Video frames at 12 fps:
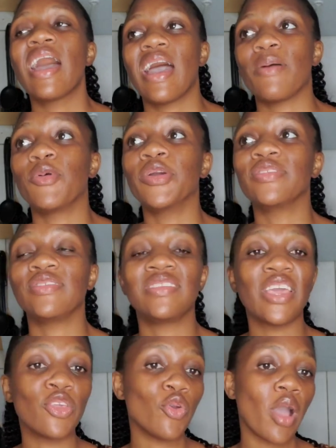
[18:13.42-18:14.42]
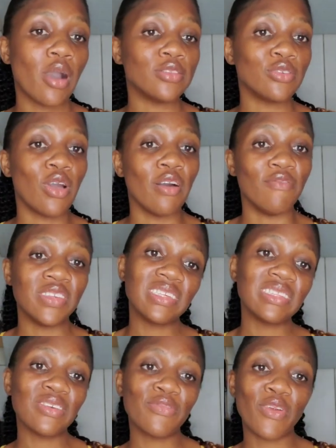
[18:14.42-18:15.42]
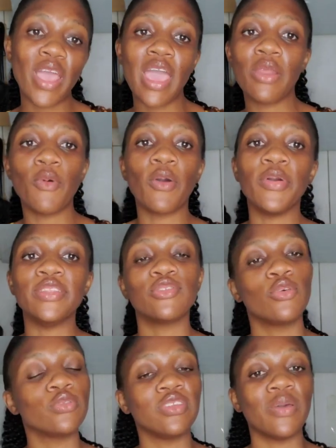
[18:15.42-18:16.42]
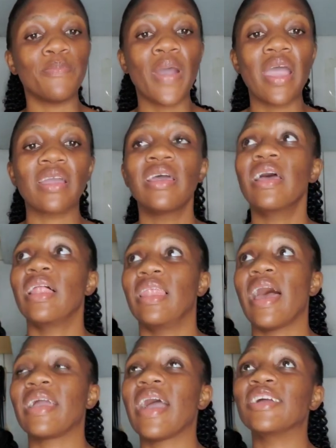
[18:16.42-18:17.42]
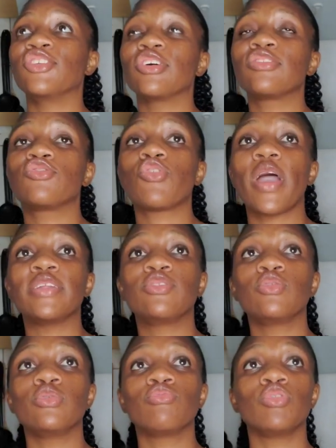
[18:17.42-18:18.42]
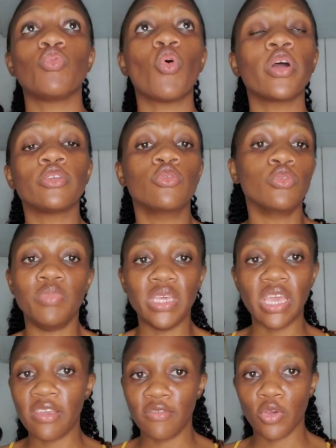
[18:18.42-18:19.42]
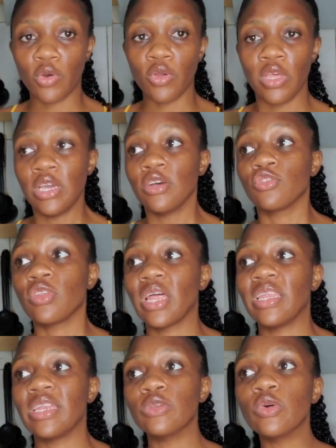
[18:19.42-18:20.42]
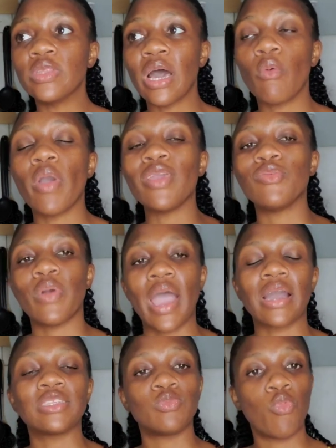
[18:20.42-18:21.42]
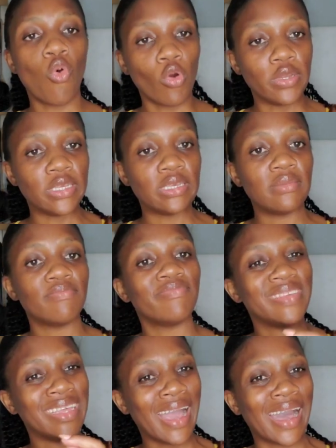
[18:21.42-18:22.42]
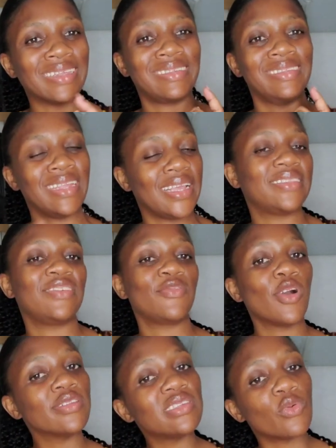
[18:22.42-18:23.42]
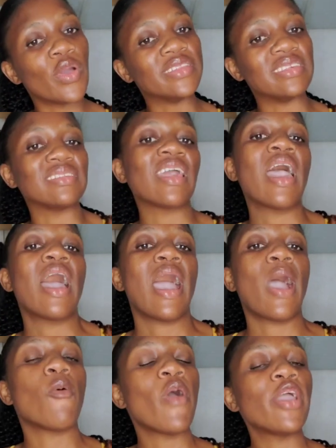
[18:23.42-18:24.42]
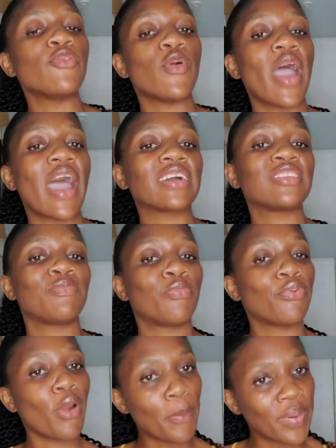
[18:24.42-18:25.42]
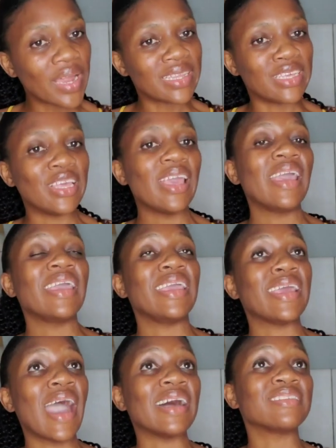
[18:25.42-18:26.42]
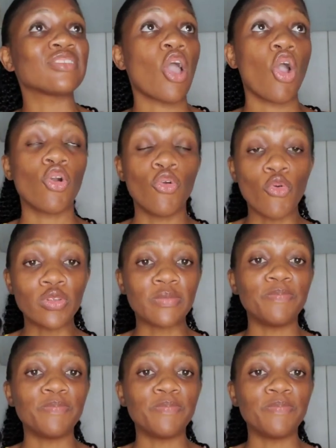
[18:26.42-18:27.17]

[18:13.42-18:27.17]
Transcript: i'm going to take you out to go and visit a friend we're going to go to the park like i just try to reward good behavior so that they know that when you act poorly it has negative consequences and when you act properly it has good